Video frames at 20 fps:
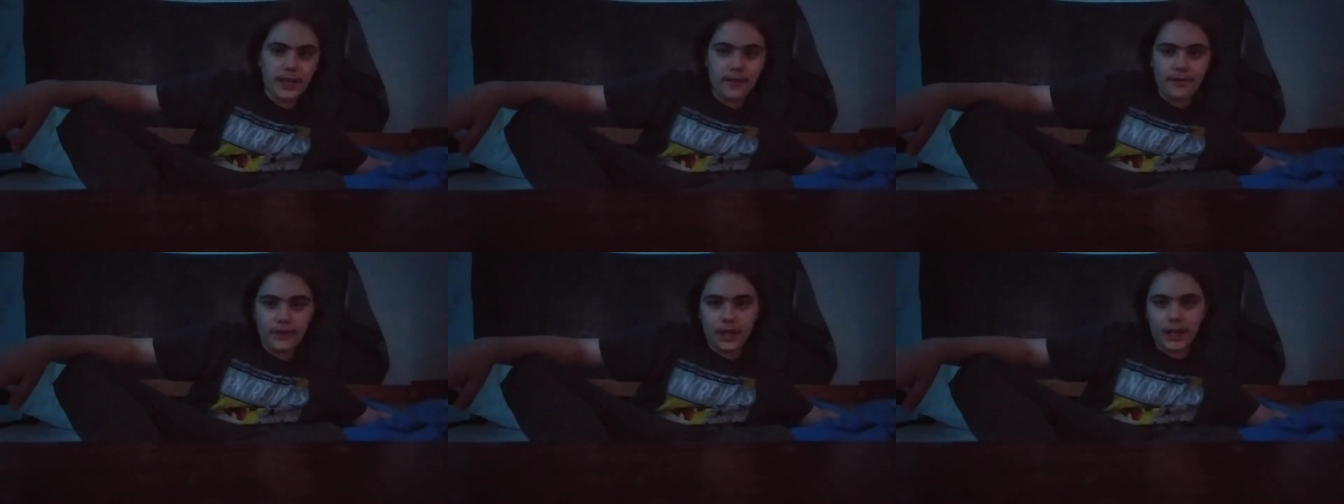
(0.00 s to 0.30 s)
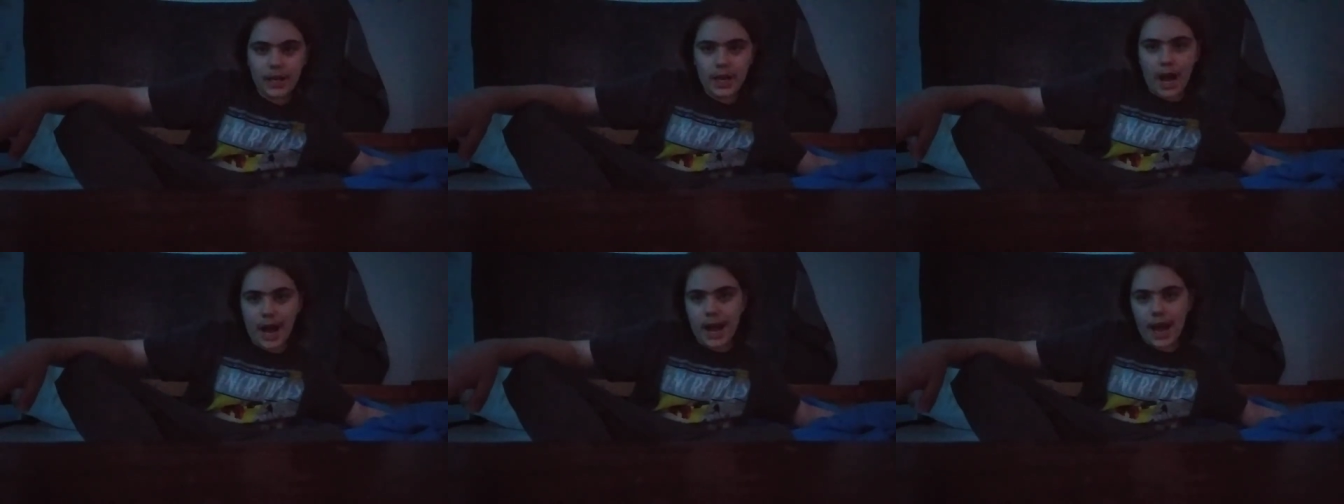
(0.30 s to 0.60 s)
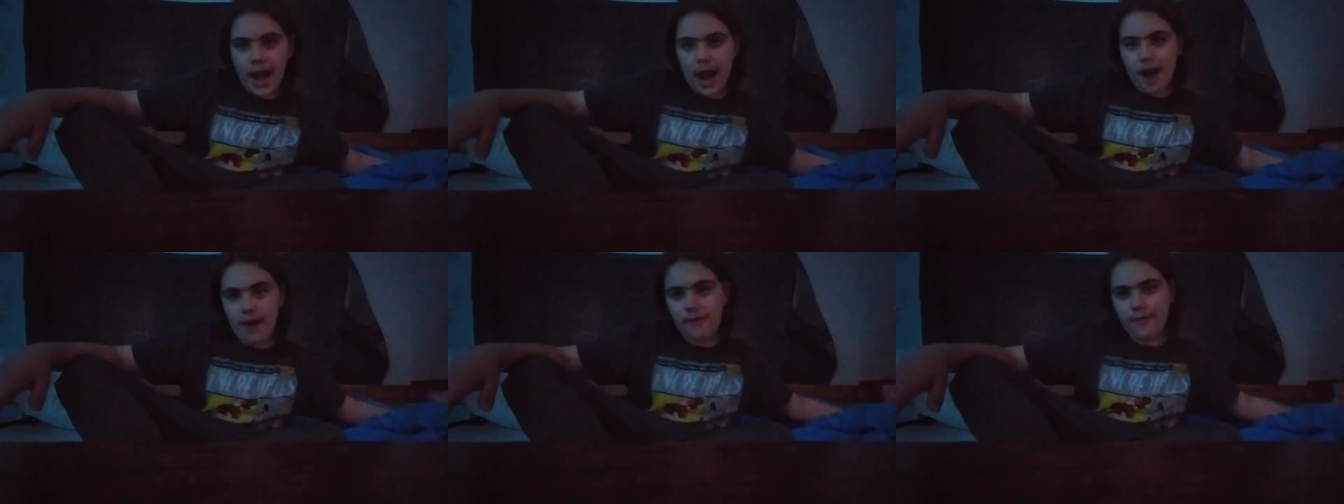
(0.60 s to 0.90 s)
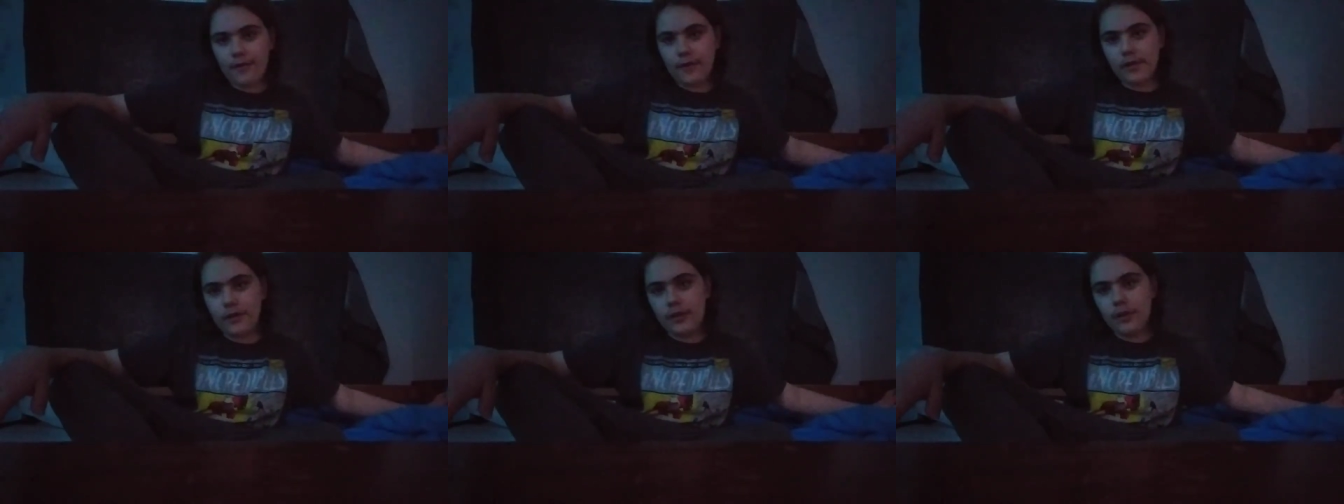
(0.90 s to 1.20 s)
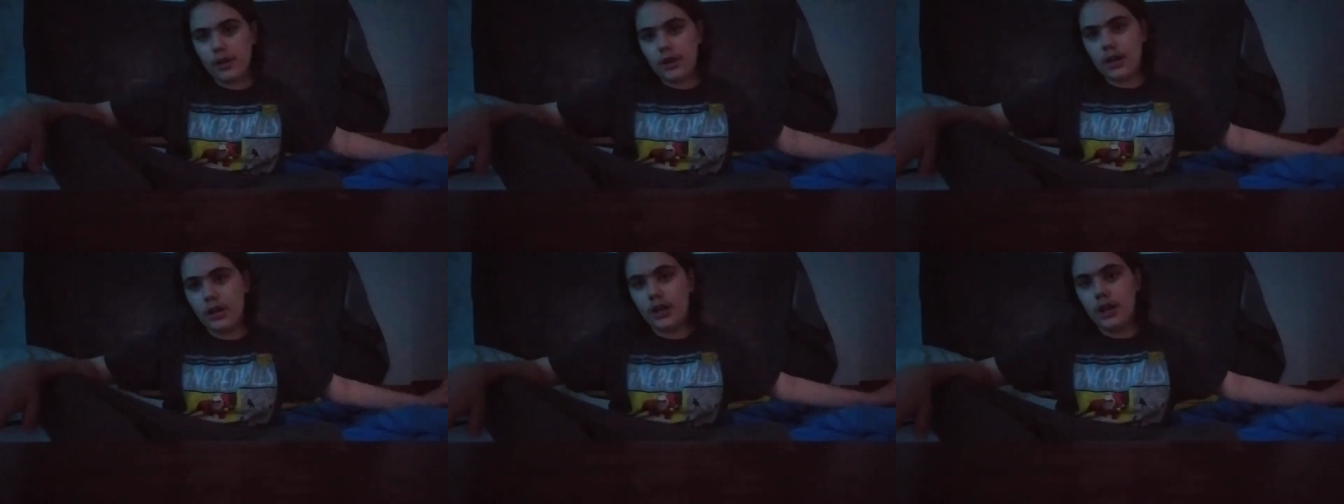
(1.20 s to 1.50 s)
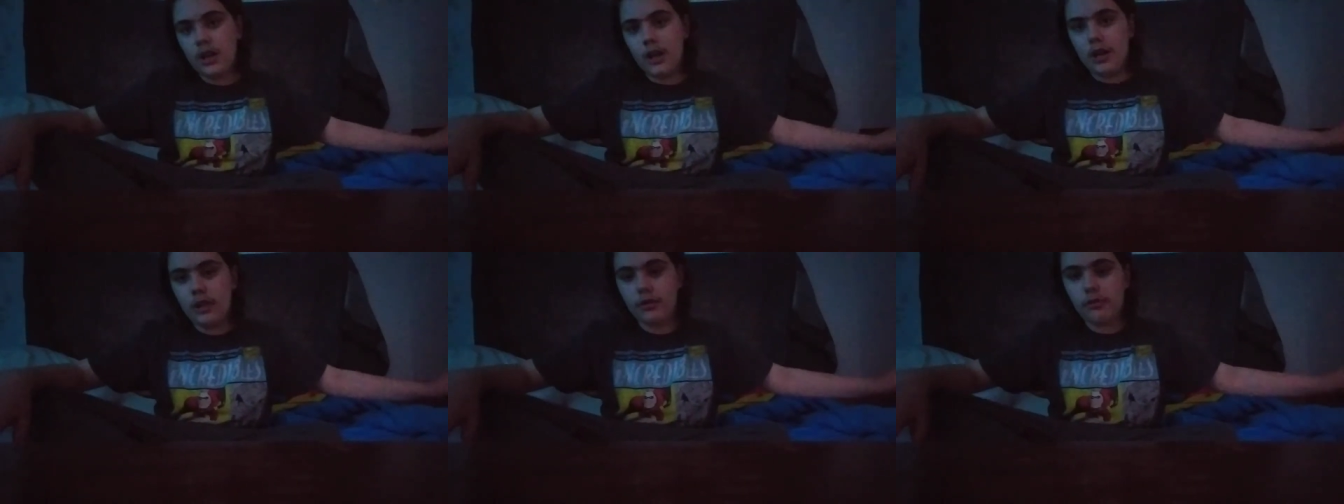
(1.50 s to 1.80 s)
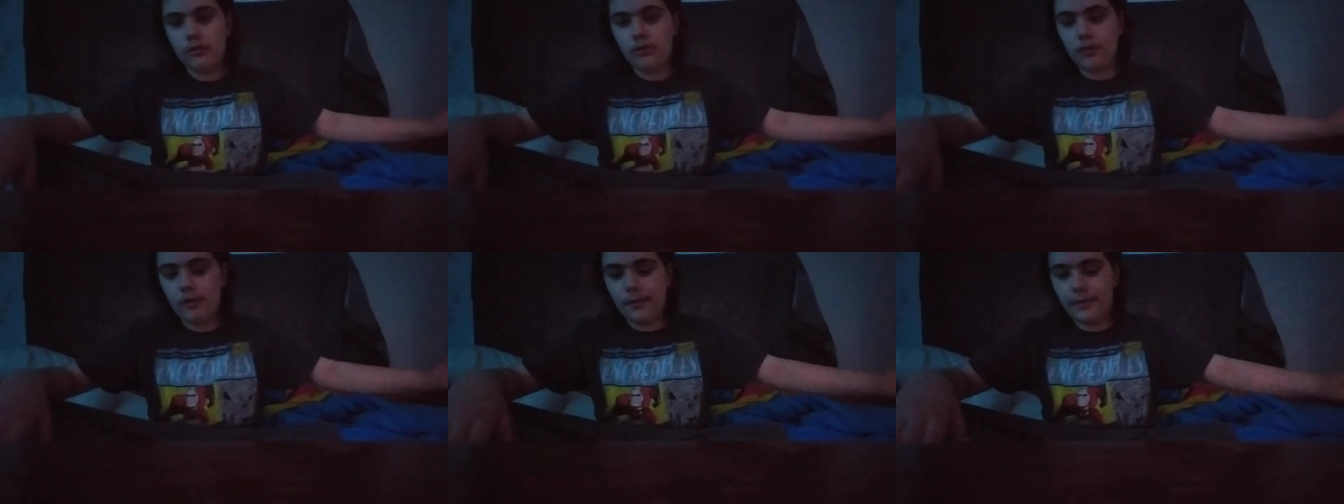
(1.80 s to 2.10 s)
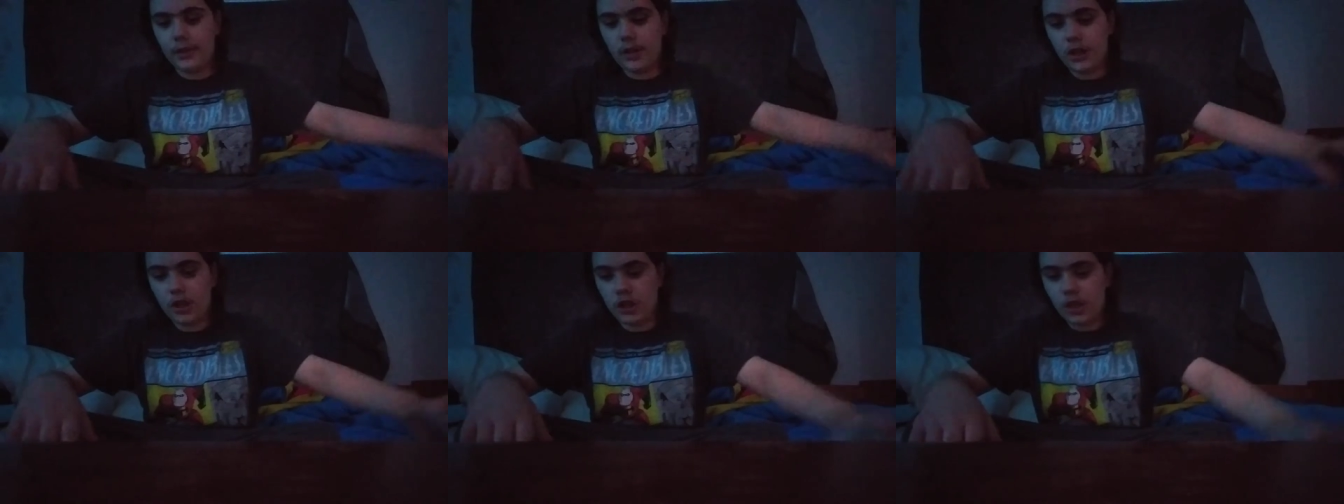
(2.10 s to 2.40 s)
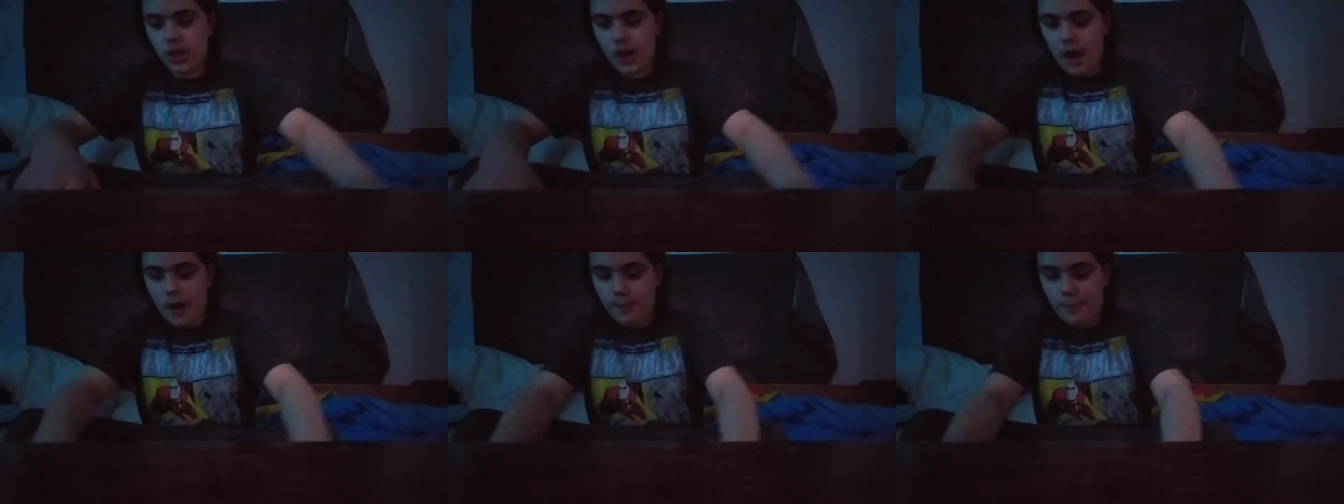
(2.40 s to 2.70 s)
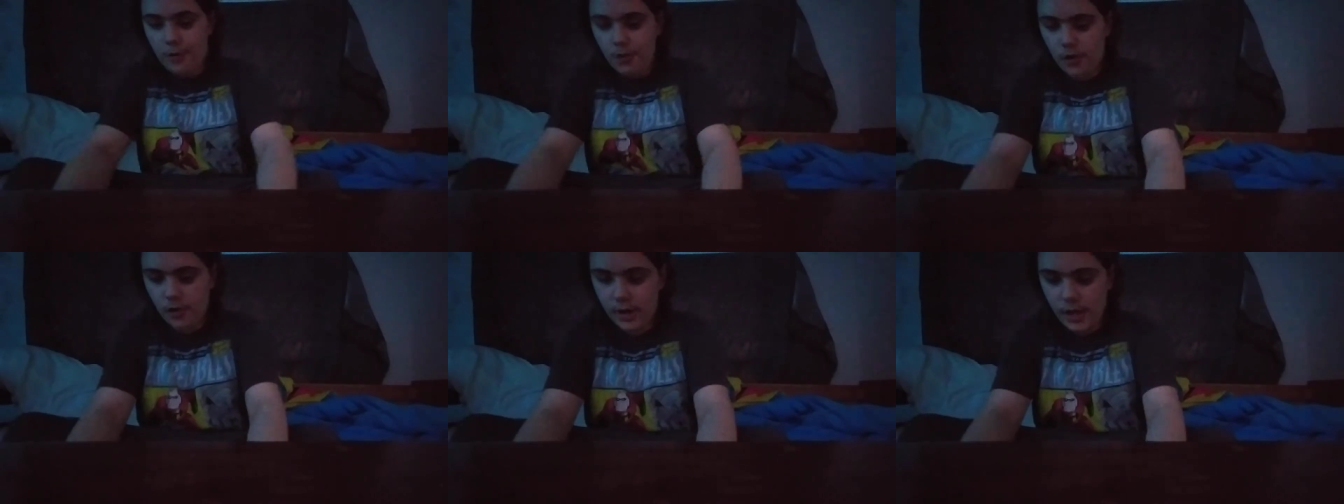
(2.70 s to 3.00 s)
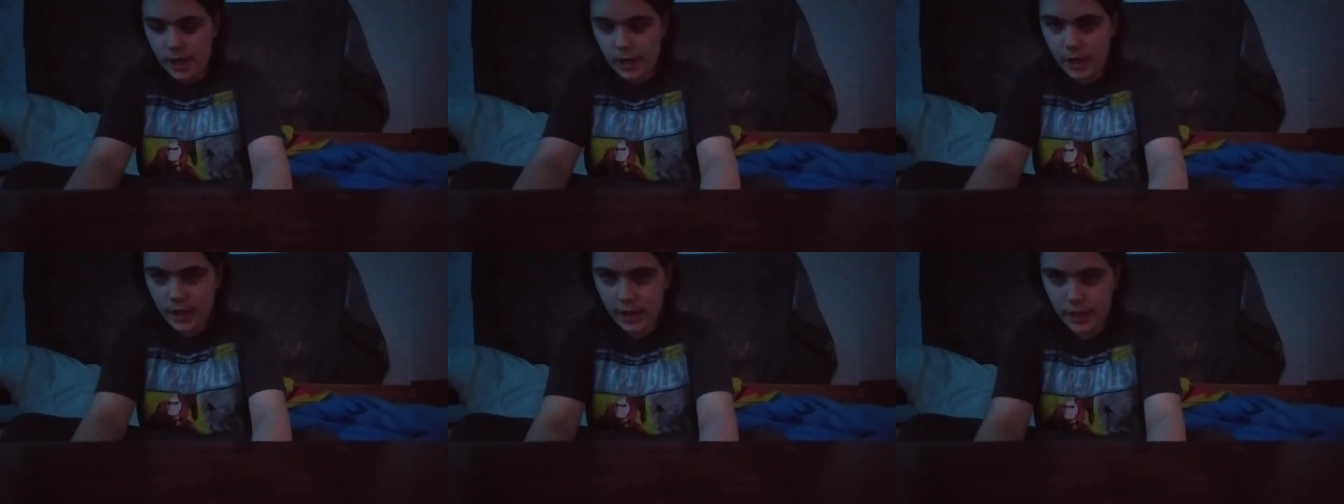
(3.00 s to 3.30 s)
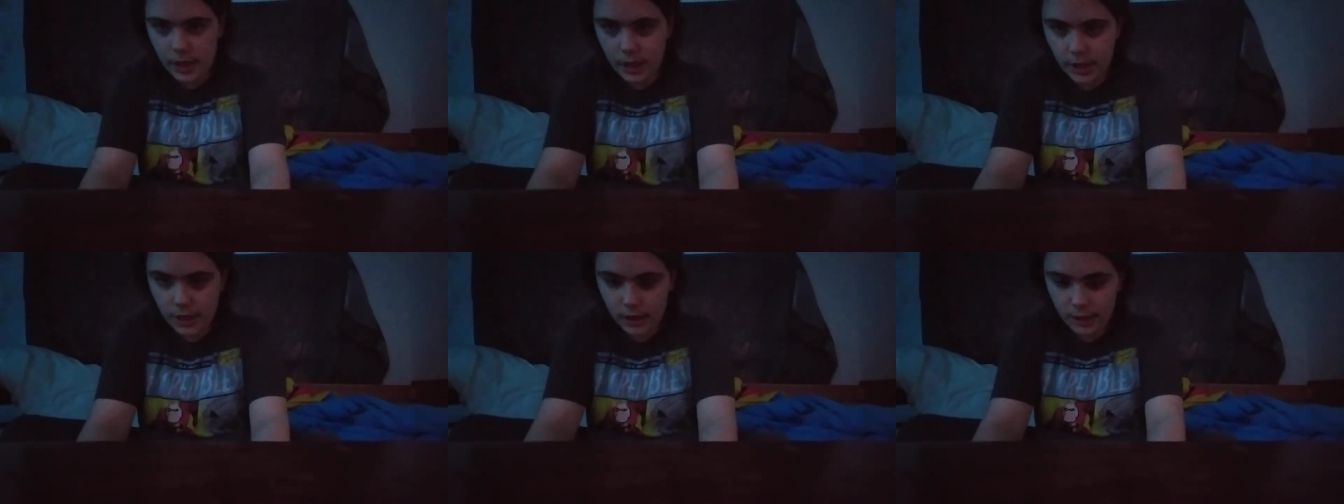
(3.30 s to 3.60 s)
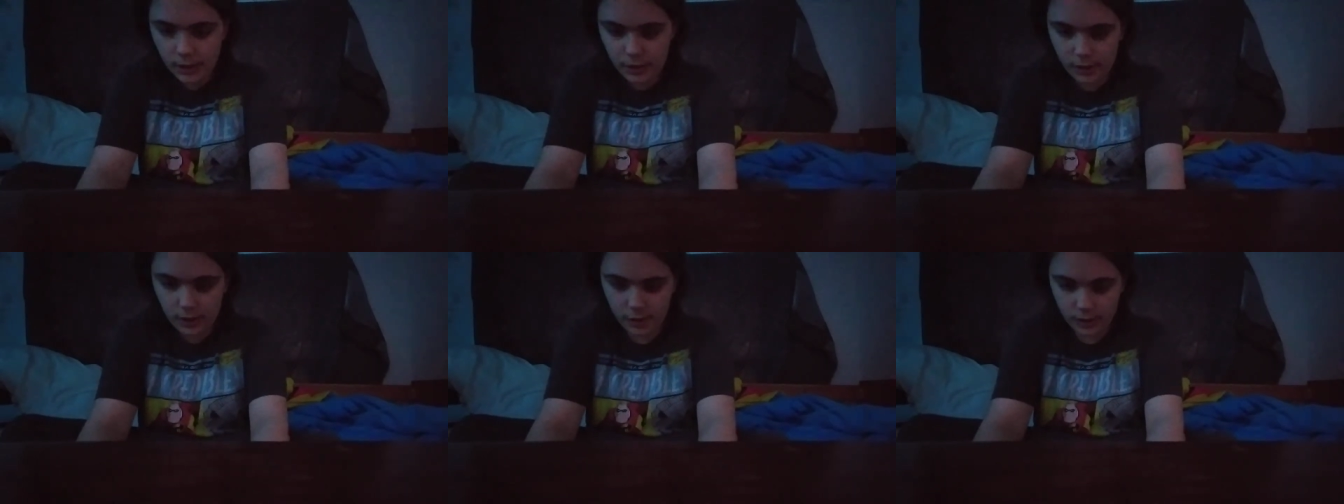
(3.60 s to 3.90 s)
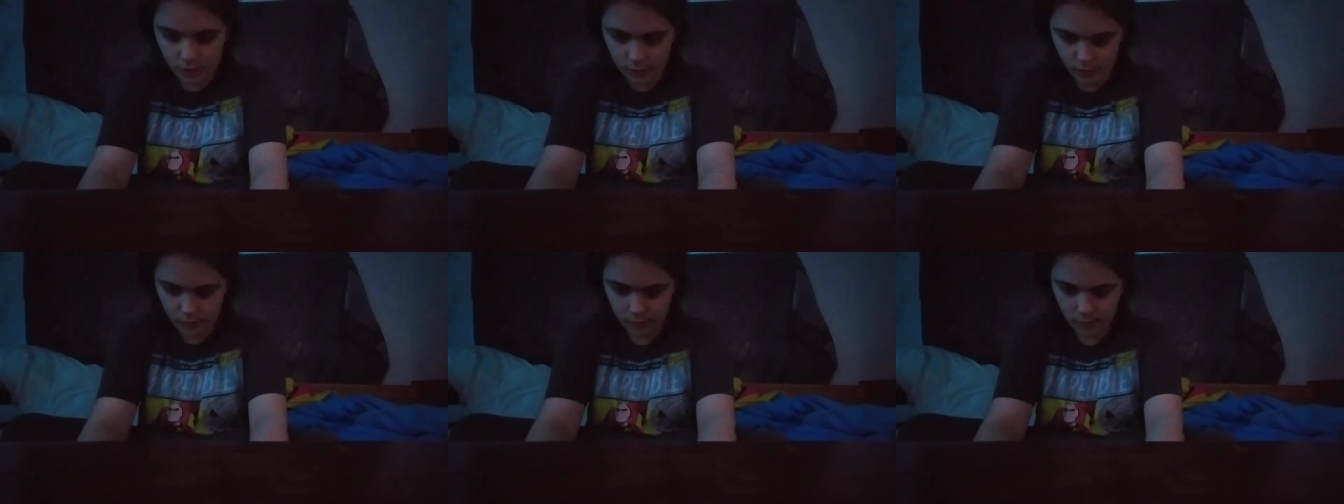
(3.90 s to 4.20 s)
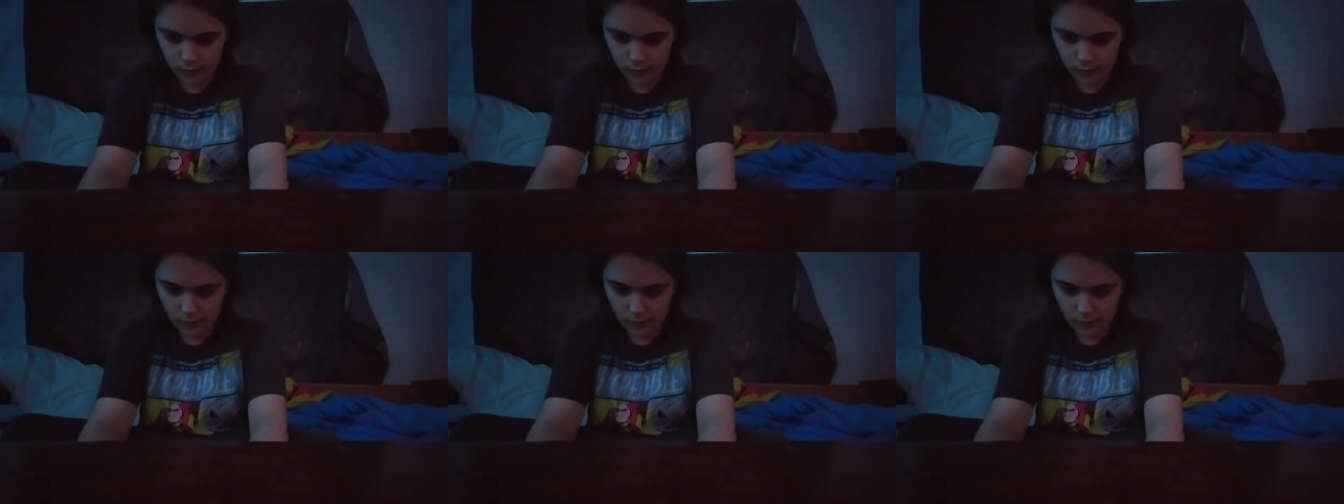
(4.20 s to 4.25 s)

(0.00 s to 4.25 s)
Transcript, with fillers: DVD I have from the Thrifty Shopper is